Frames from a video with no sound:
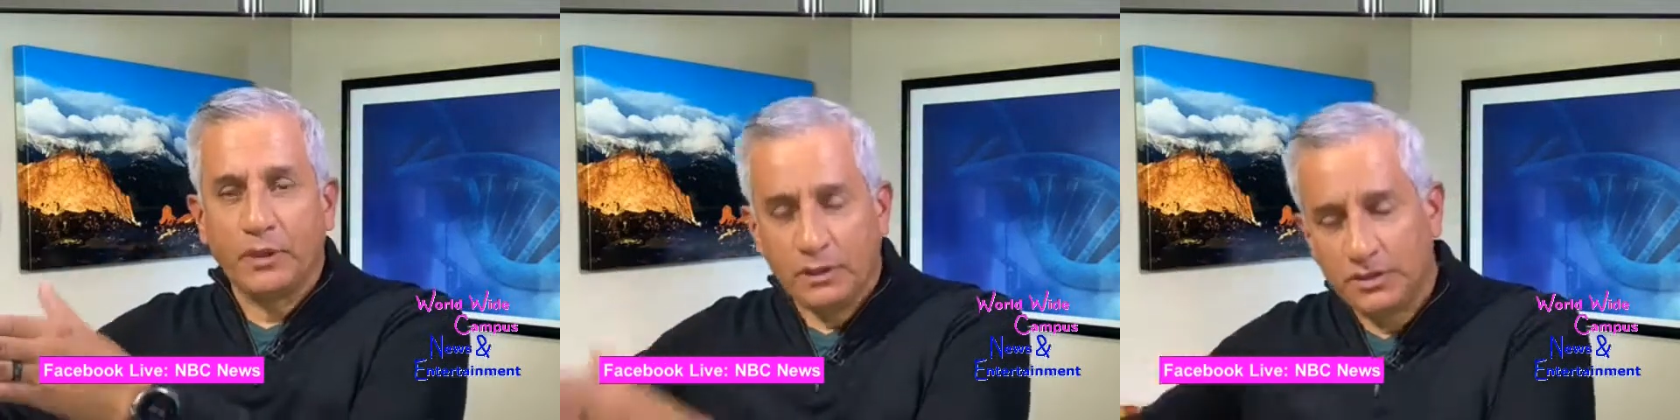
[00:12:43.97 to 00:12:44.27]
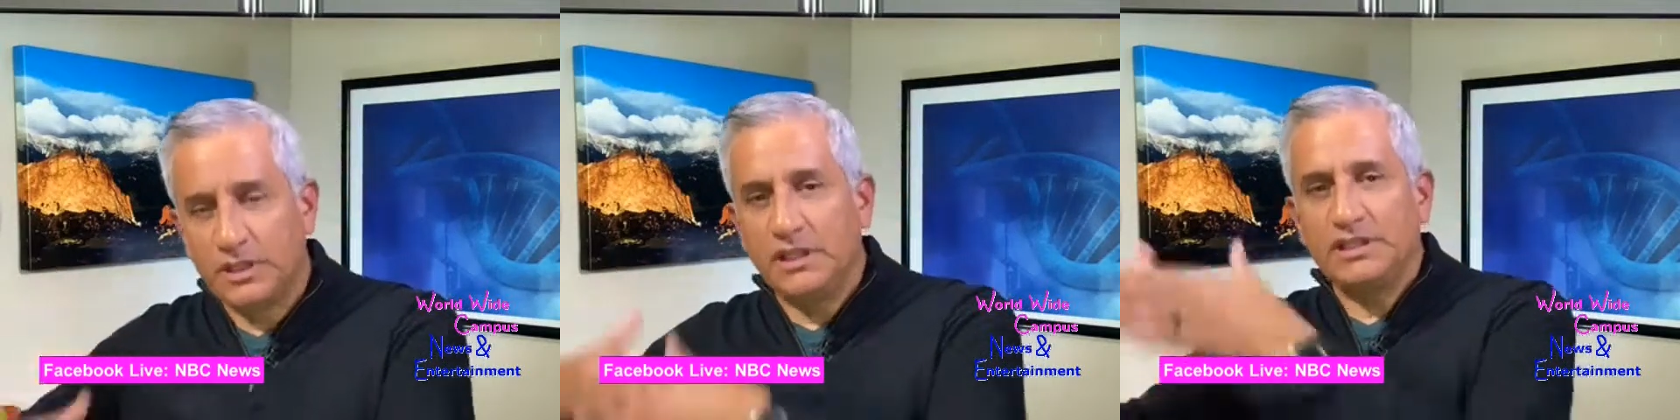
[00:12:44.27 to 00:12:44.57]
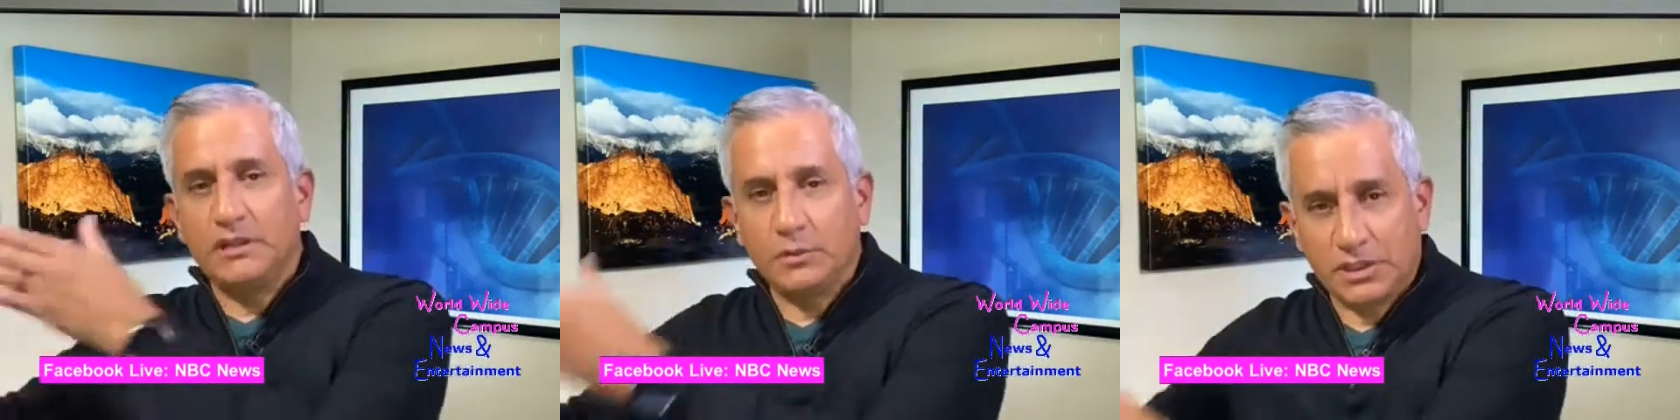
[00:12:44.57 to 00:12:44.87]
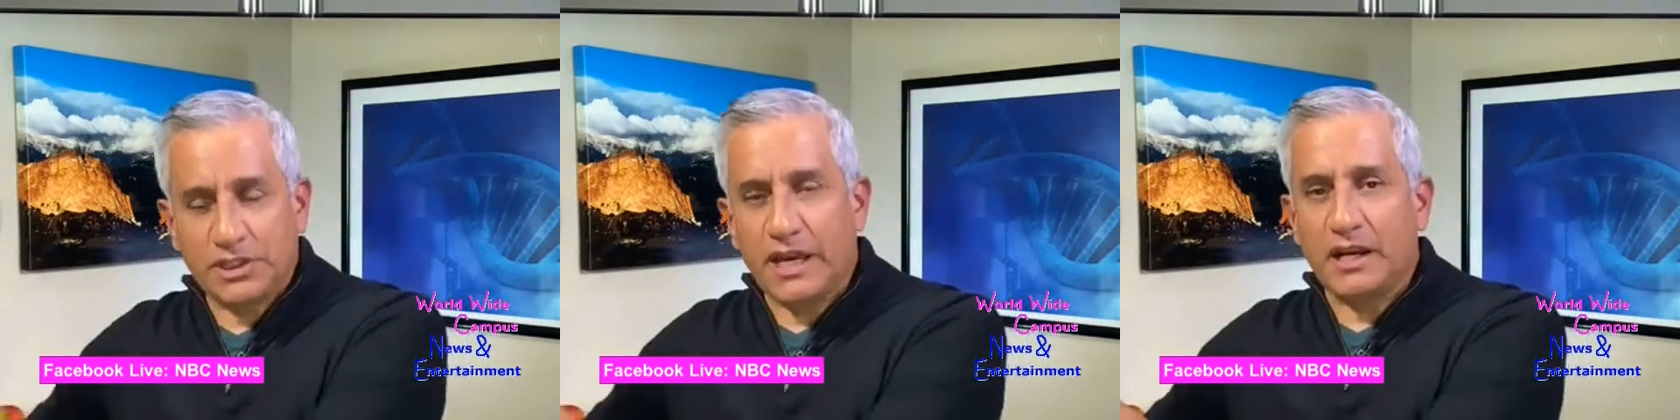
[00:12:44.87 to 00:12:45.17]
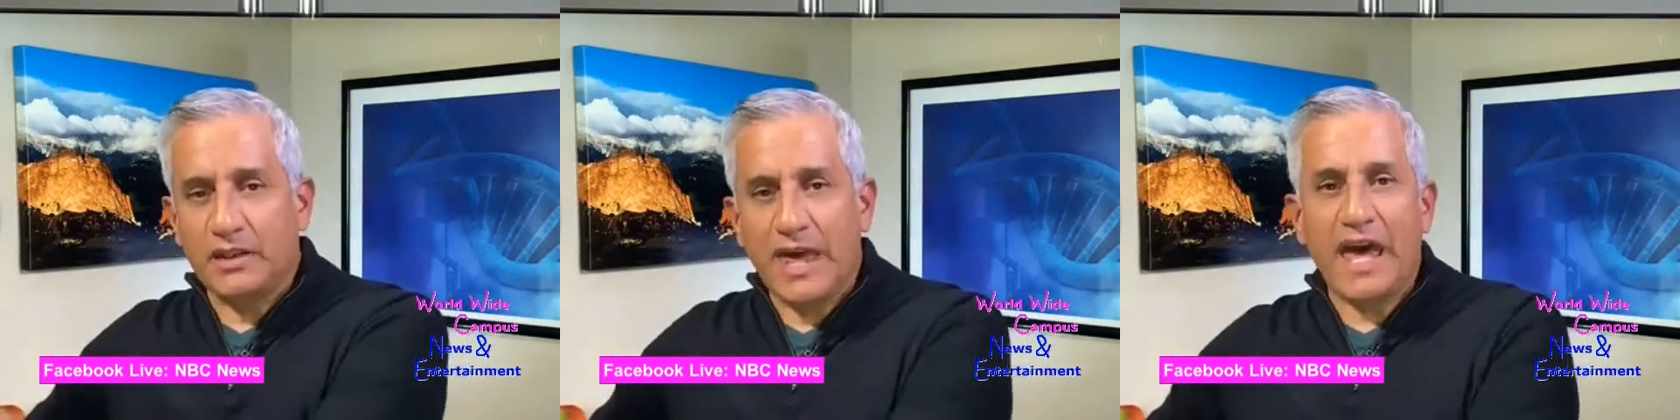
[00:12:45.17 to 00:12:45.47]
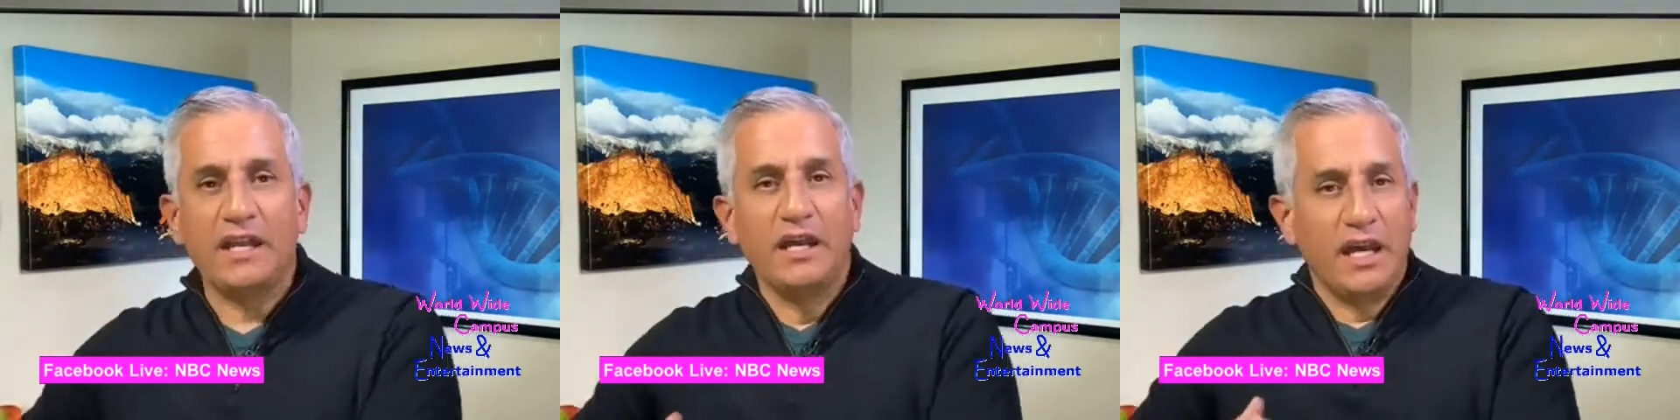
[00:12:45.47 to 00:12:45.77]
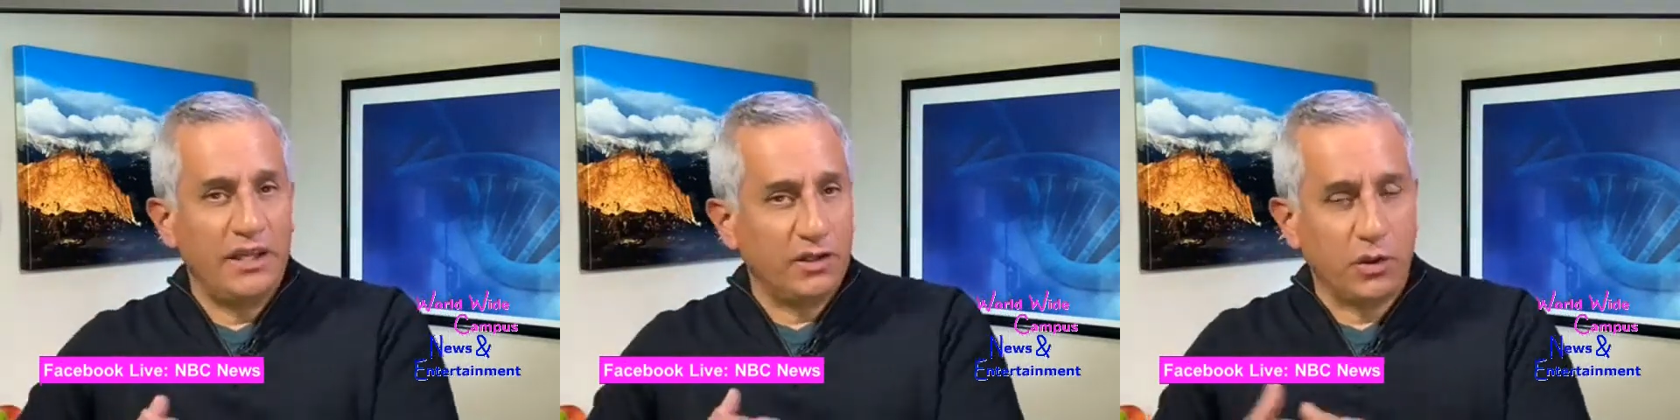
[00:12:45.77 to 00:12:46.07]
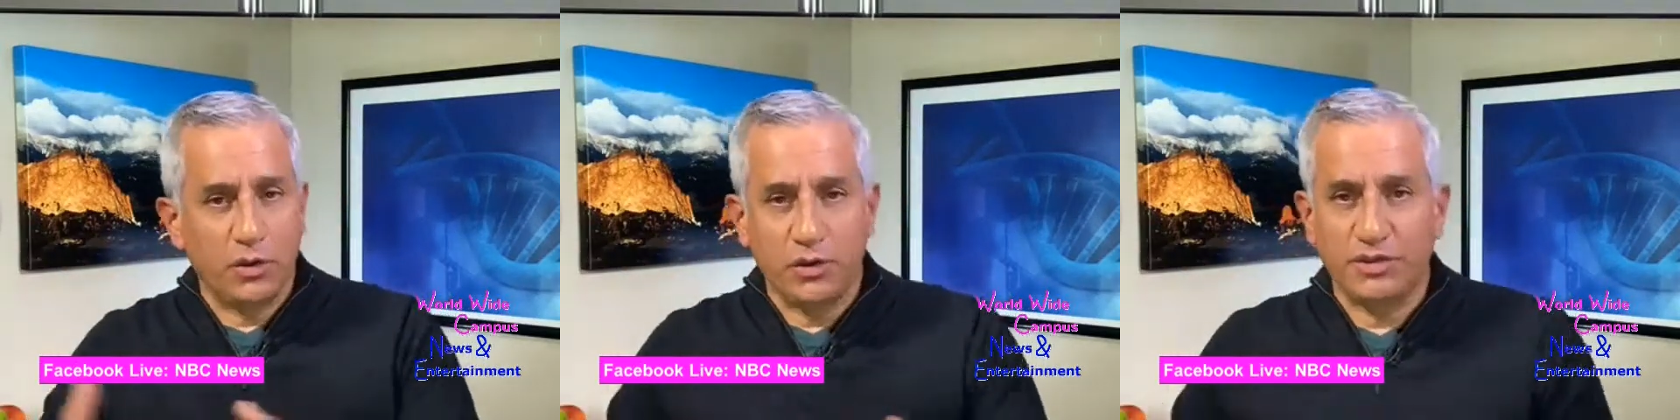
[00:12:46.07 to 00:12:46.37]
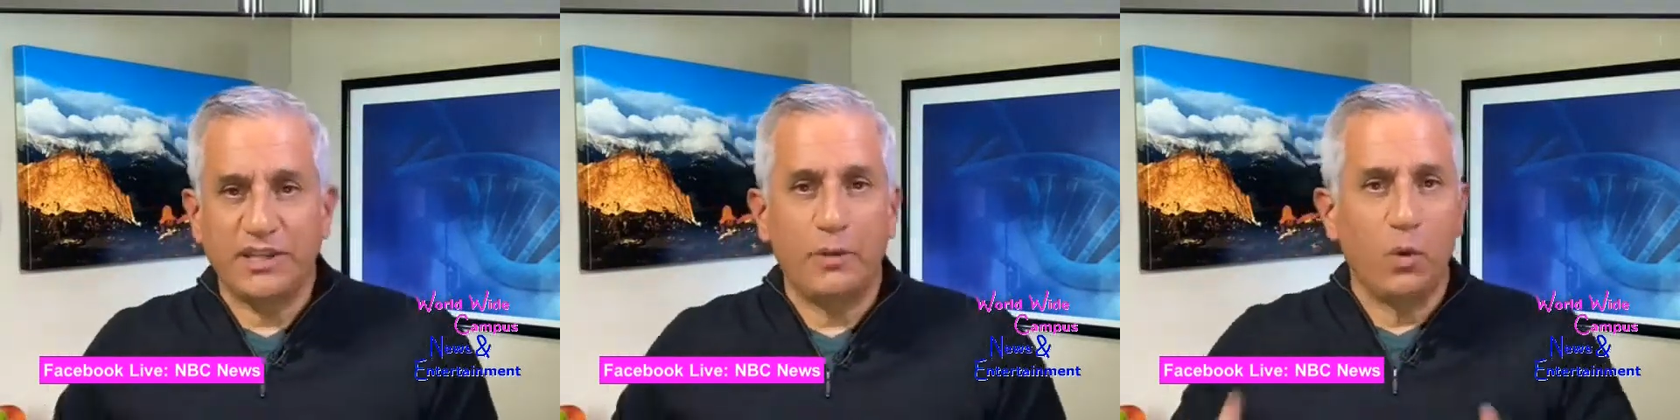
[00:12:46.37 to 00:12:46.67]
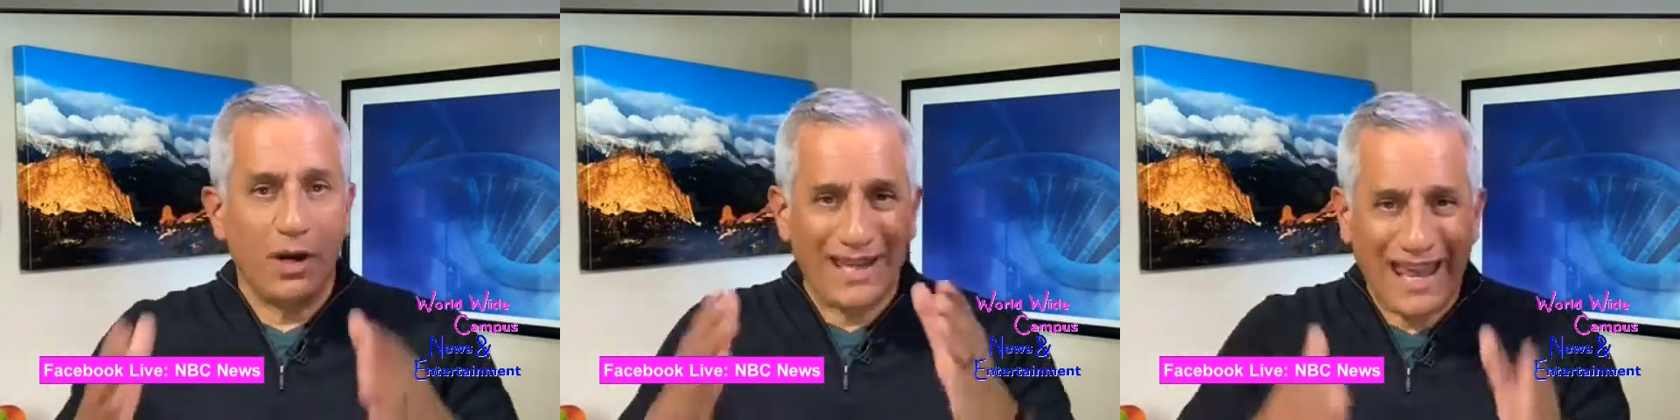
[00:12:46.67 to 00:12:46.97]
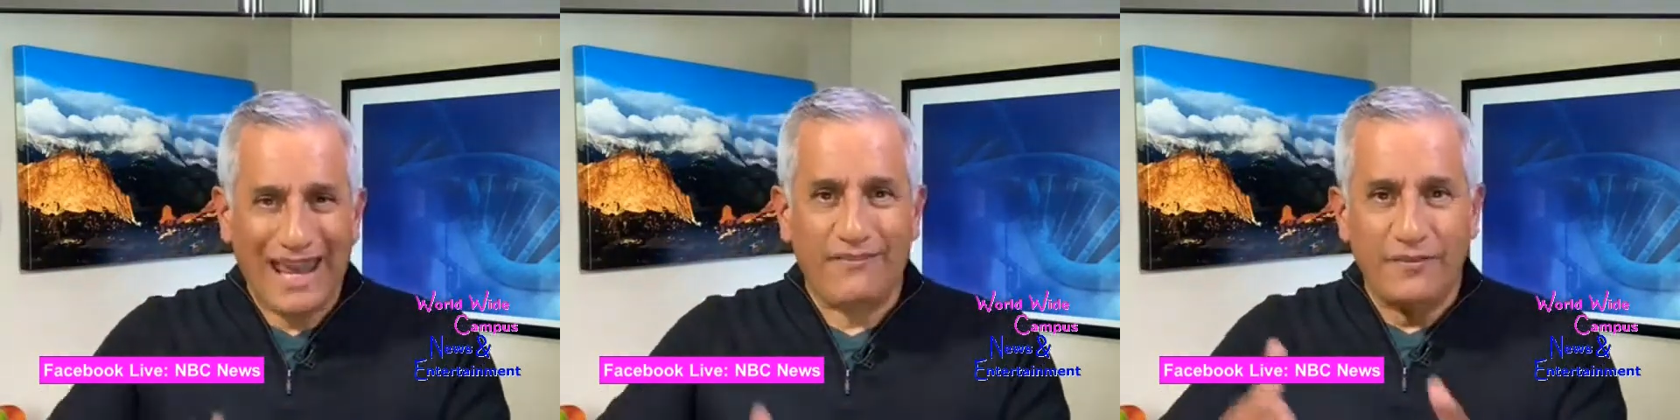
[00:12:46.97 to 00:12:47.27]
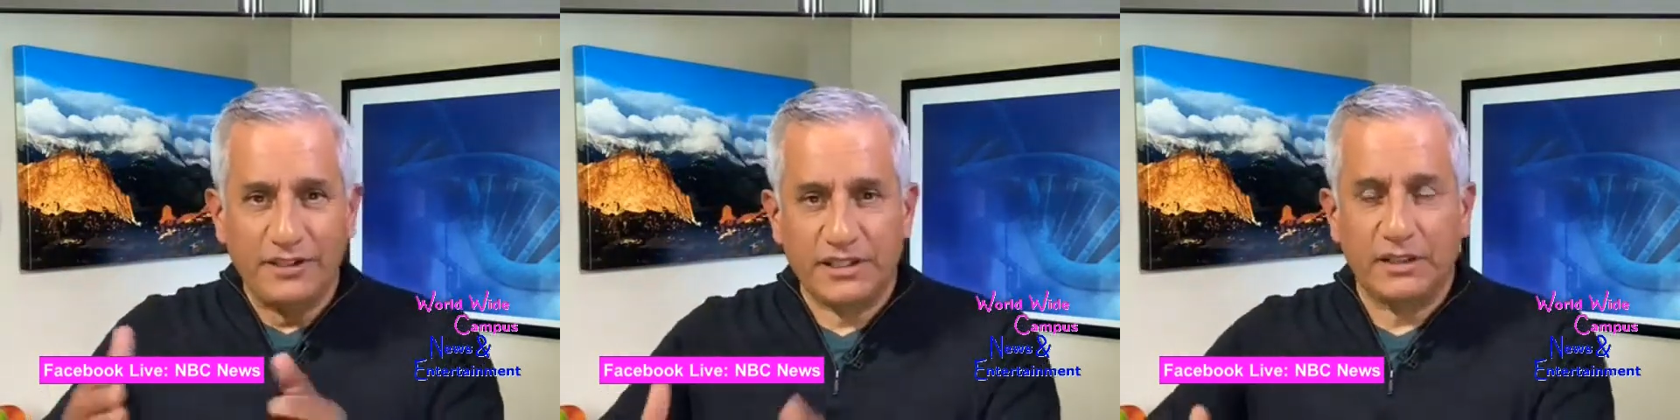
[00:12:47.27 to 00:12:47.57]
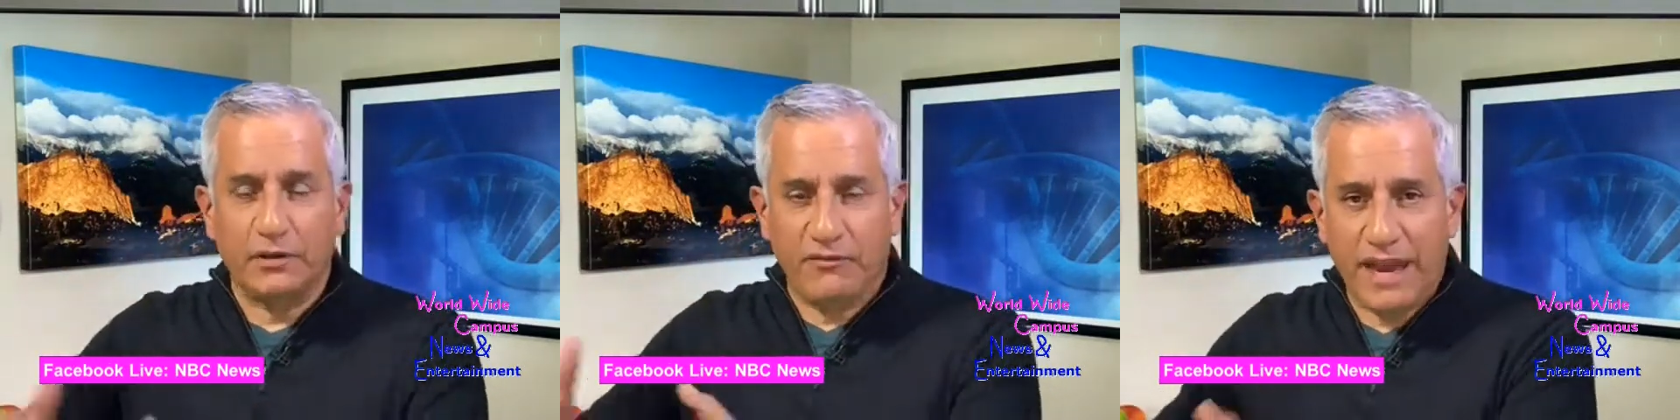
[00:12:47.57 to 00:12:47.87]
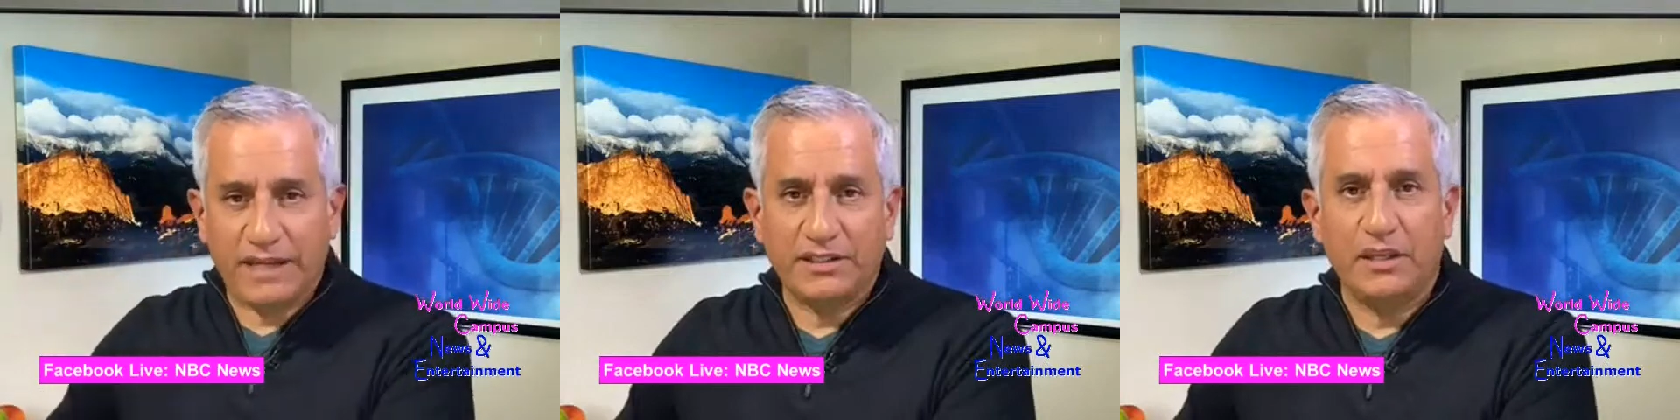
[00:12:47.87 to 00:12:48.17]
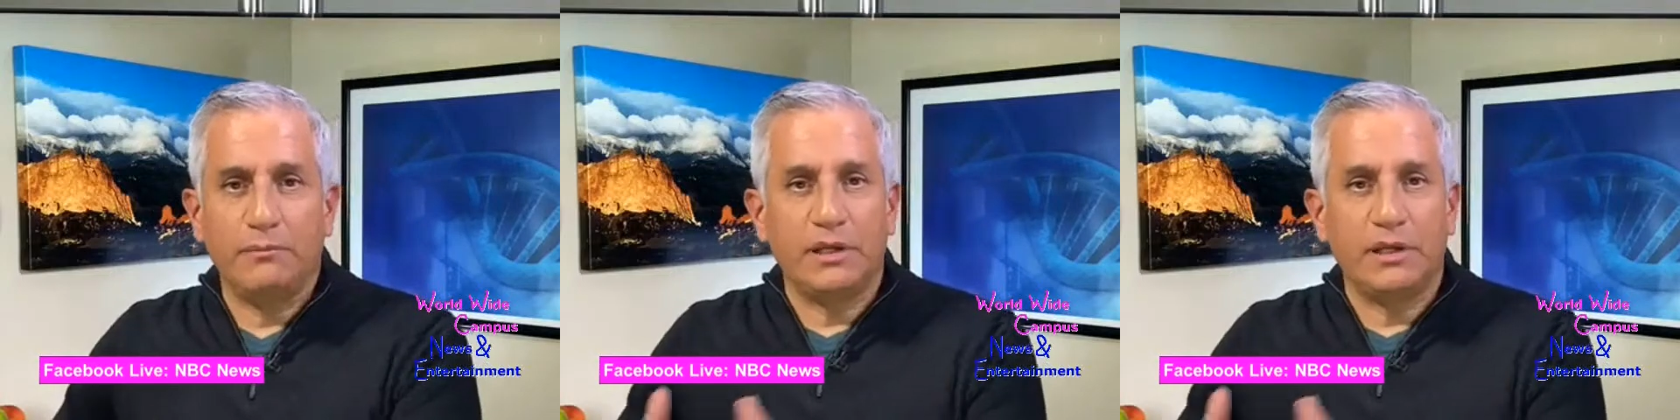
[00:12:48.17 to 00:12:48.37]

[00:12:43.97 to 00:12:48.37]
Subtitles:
CDC will decide on that, and they'll go through the same one every single vaccine,